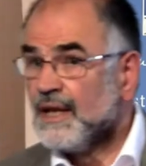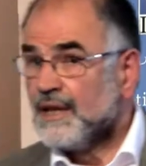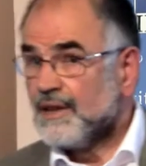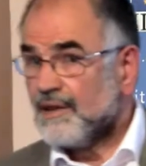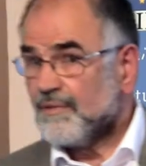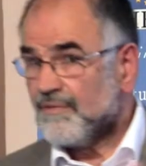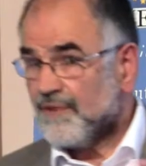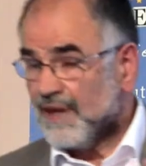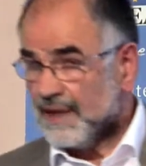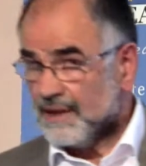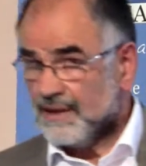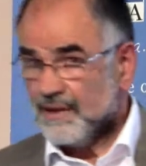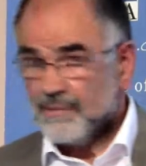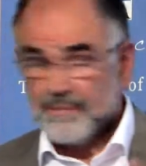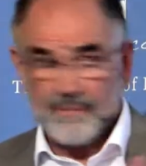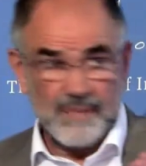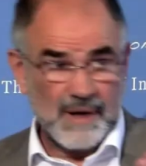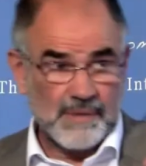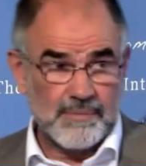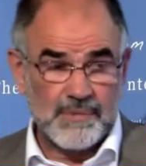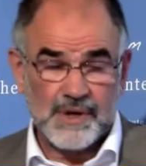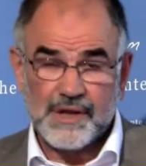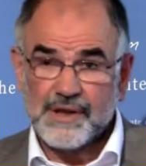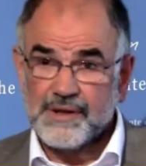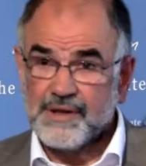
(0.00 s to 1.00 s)
the fact that
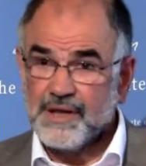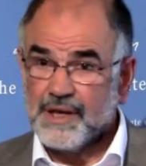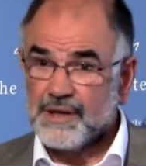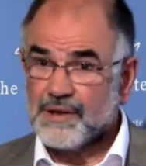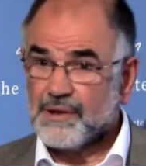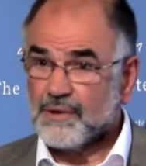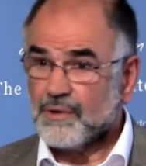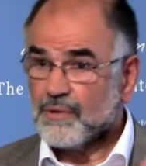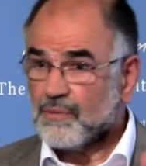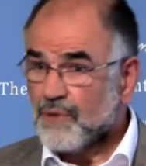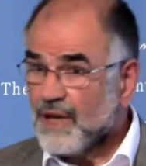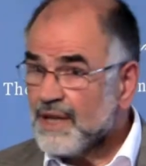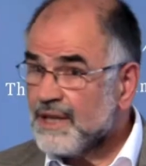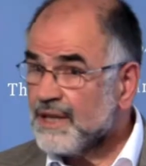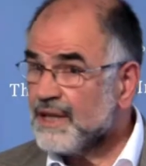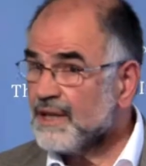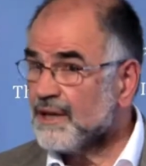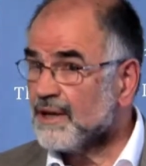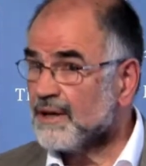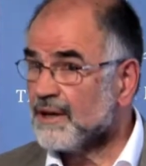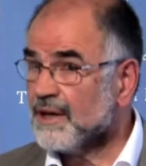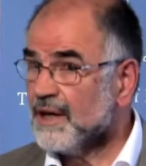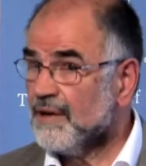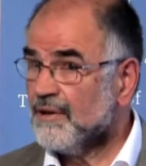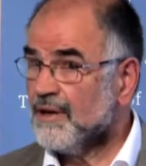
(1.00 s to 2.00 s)
member states already
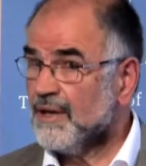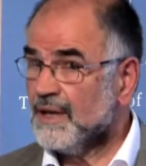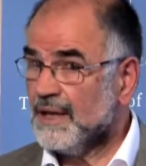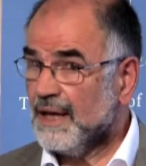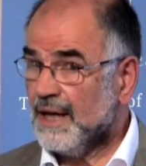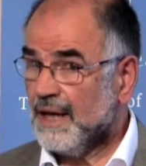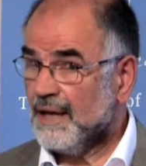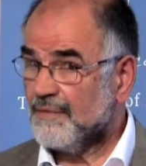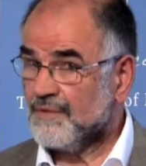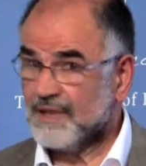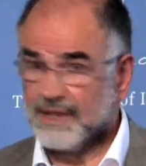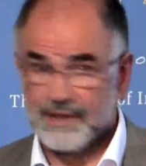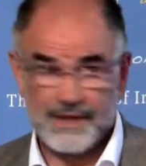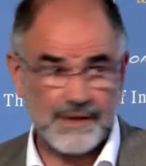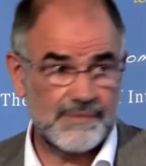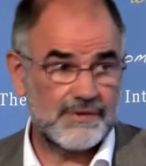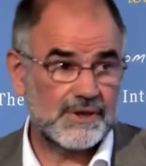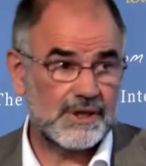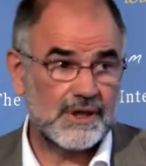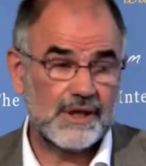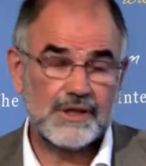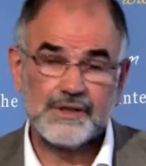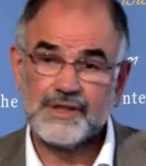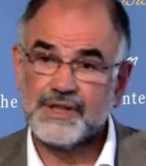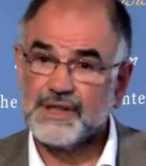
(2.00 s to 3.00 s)
are having
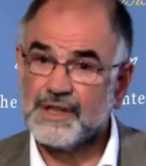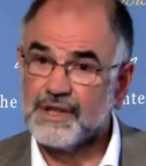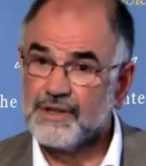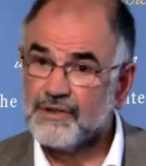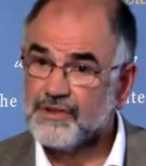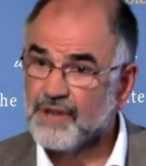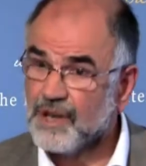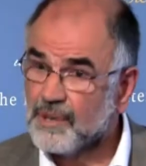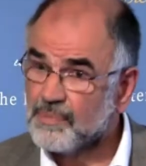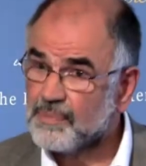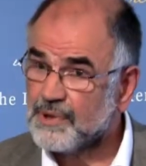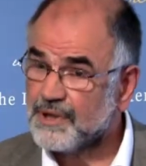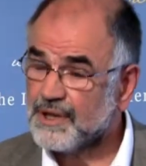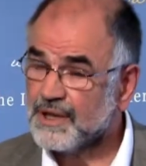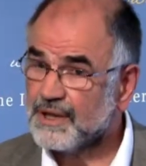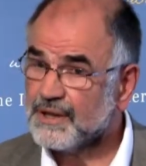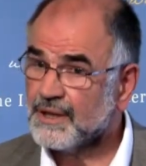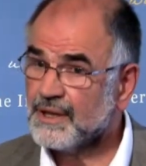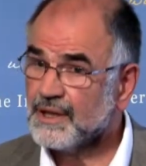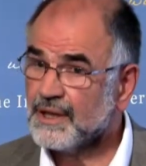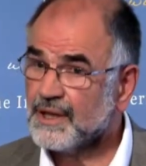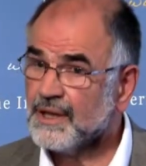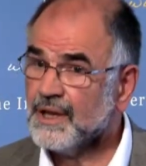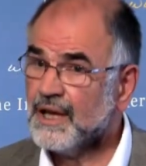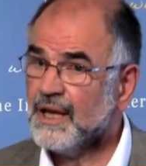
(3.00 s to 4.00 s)
difficulty interpreting
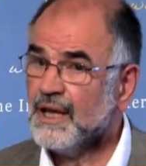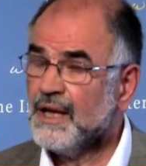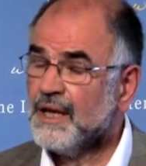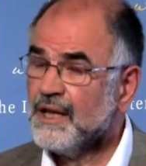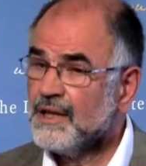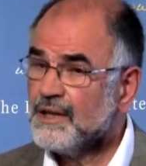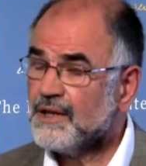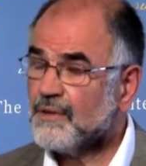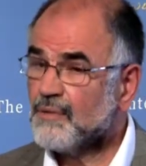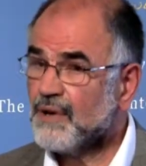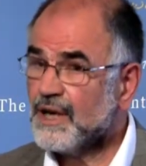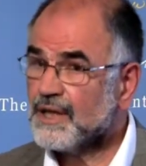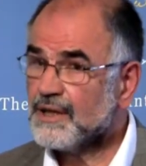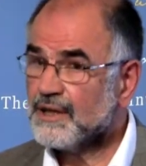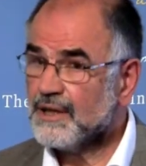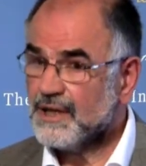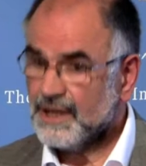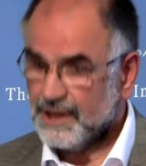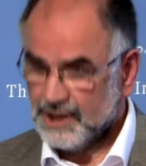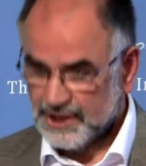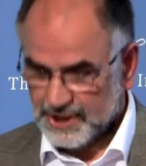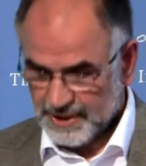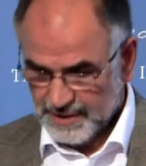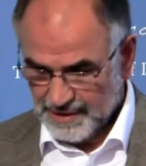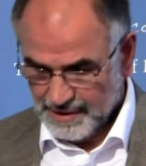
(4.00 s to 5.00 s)
the
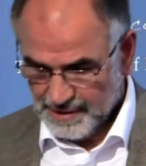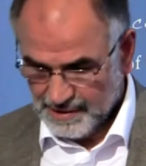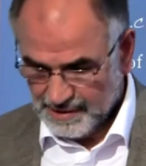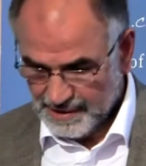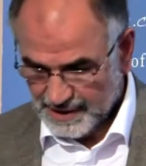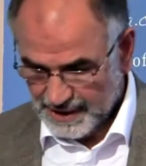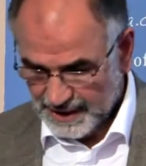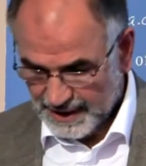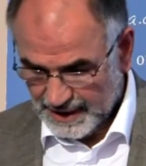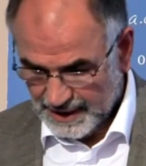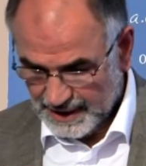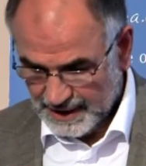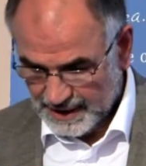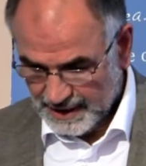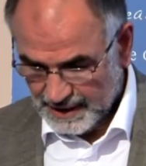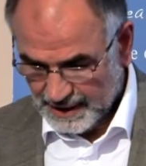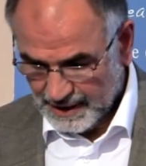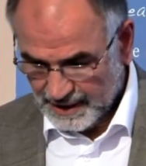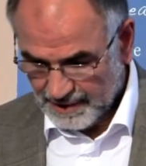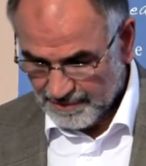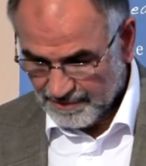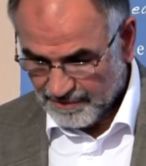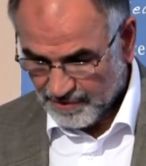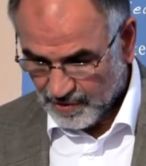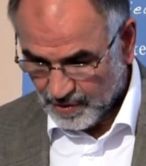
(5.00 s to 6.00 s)
regulations
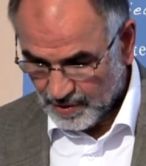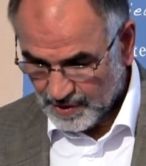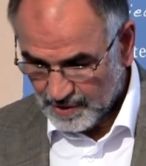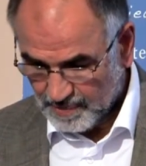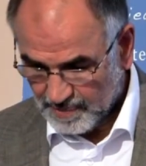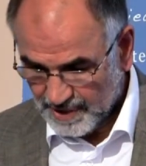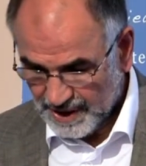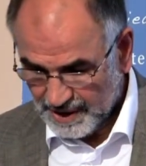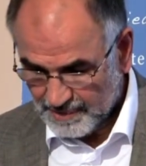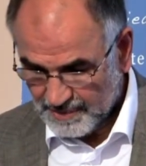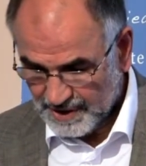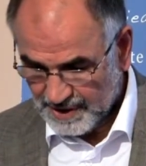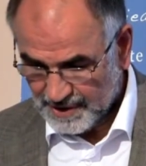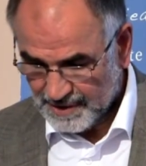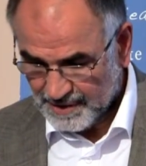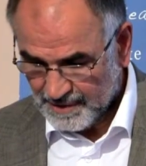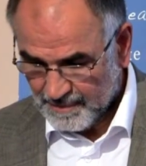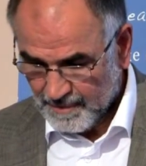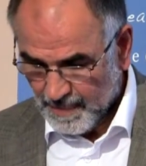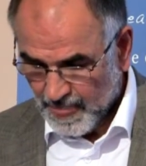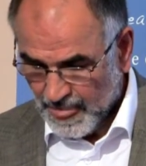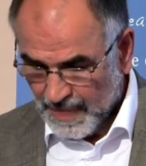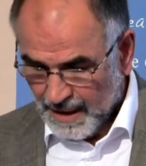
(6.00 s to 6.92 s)
for the payments.